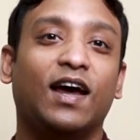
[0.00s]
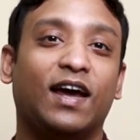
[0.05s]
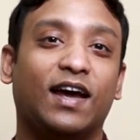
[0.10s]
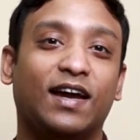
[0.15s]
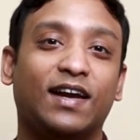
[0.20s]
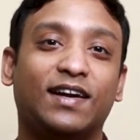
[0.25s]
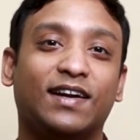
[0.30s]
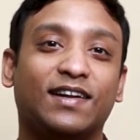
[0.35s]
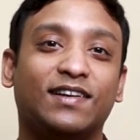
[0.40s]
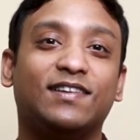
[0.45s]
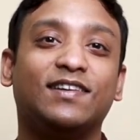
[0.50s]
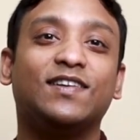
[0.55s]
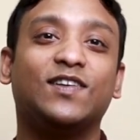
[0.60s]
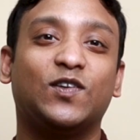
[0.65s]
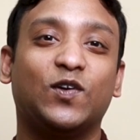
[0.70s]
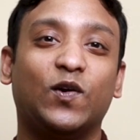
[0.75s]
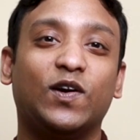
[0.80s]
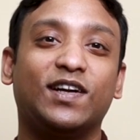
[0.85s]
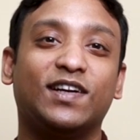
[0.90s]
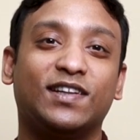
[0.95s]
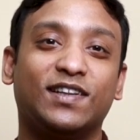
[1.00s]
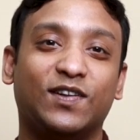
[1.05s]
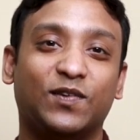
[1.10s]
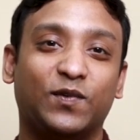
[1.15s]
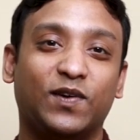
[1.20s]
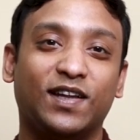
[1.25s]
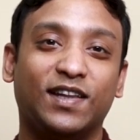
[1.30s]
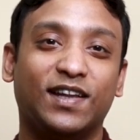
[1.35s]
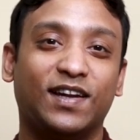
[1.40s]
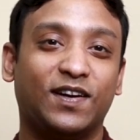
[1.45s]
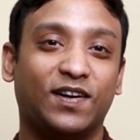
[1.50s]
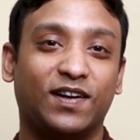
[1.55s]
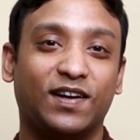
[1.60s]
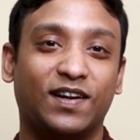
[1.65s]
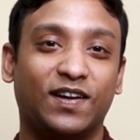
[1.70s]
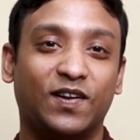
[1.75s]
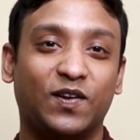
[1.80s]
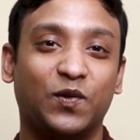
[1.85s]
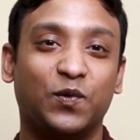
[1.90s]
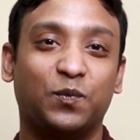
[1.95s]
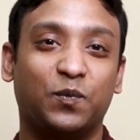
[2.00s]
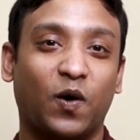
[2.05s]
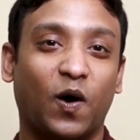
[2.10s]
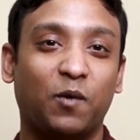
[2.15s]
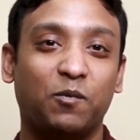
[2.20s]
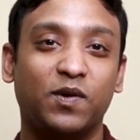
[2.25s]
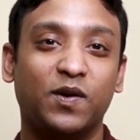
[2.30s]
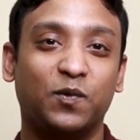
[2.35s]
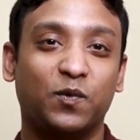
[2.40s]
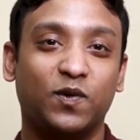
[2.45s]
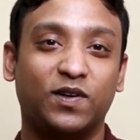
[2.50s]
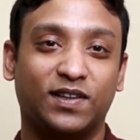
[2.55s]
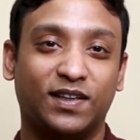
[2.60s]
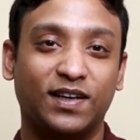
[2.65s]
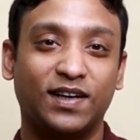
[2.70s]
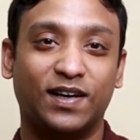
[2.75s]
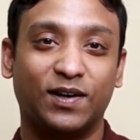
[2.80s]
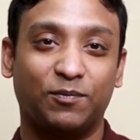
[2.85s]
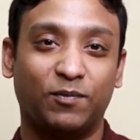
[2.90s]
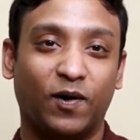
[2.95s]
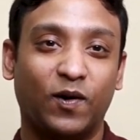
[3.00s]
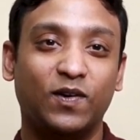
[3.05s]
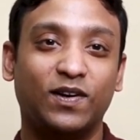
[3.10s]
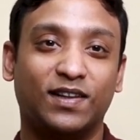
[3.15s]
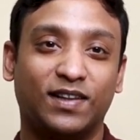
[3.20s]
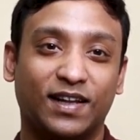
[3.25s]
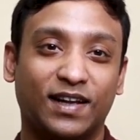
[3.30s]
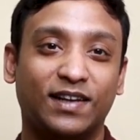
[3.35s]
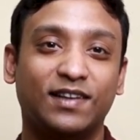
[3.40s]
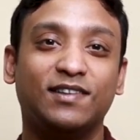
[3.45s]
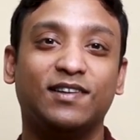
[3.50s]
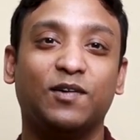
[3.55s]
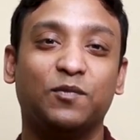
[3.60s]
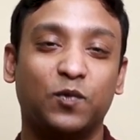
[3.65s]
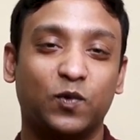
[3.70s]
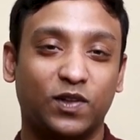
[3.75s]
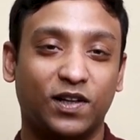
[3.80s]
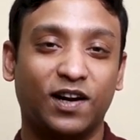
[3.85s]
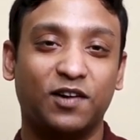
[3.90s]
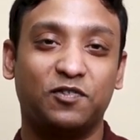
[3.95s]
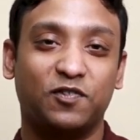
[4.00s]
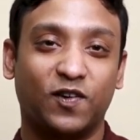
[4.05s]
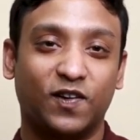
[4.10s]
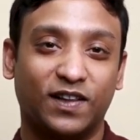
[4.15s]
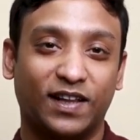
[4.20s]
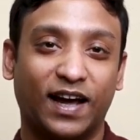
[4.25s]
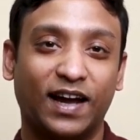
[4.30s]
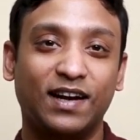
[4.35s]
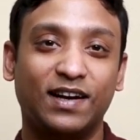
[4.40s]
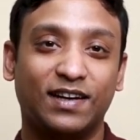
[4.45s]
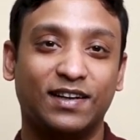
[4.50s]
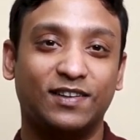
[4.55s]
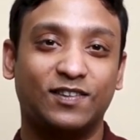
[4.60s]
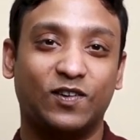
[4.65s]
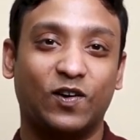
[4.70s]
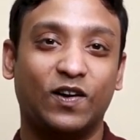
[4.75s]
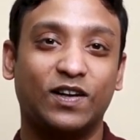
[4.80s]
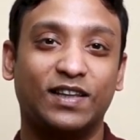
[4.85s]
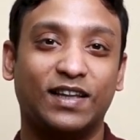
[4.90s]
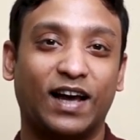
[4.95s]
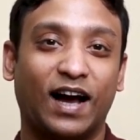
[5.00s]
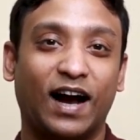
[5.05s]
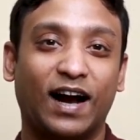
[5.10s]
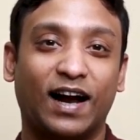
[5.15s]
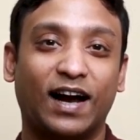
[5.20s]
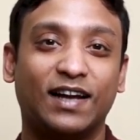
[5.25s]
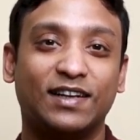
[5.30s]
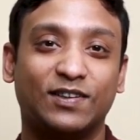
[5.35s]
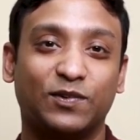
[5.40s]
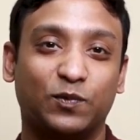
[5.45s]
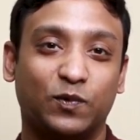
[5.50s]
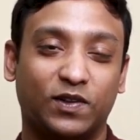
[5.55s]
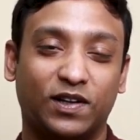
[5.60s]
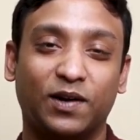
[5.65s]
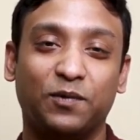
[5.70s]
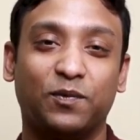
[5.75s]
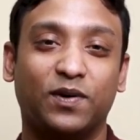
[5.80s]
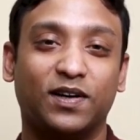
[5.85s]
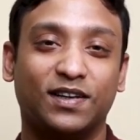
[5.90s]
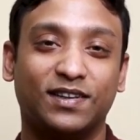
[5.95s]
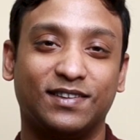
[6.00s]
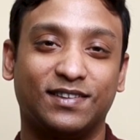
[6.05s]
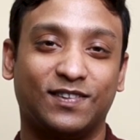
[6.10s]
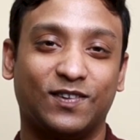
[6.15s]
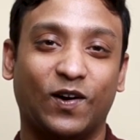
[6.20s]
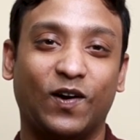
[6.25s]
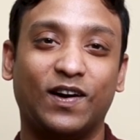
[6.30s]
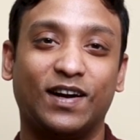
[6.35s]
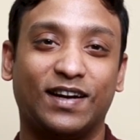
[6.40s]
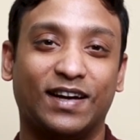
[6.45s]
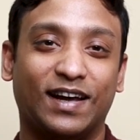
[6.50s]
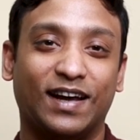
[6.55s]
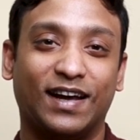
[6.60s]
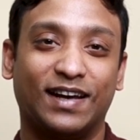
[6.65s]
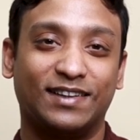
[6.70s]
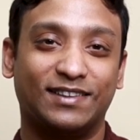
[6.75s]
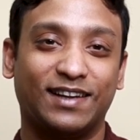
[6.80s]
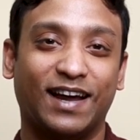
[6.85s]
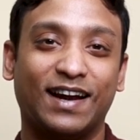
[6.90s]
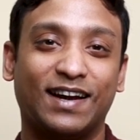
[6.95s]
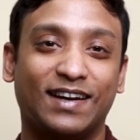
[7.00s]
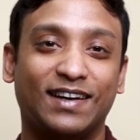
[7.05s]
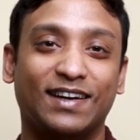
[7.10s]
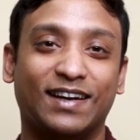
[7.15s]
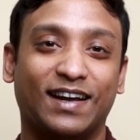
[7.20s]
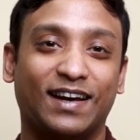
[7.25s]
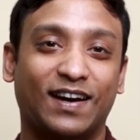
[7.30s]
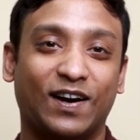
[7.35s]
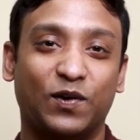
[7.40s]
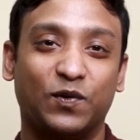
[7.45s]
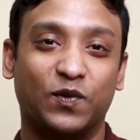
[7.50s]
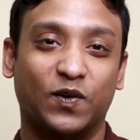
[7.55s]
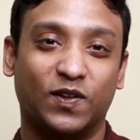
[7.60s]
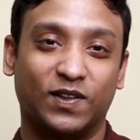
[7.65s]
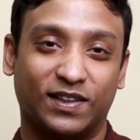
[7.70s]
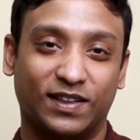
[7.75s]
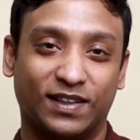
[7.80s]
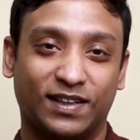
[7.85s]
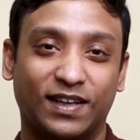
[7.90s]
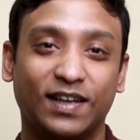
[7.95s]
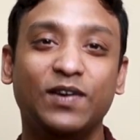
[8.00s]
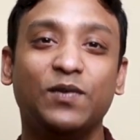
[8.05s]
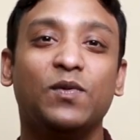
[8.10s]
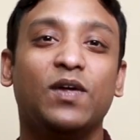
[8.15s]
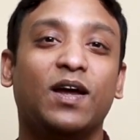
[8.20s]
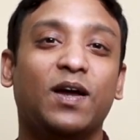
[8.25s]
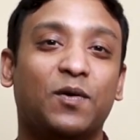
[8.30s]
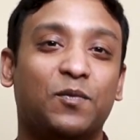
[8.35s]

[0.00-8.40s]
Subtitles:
It doesn't show it in the way that you probably would think about. There is a mudra for that. It's called the Akasha mudra, but it's not exactly like how you're thinking.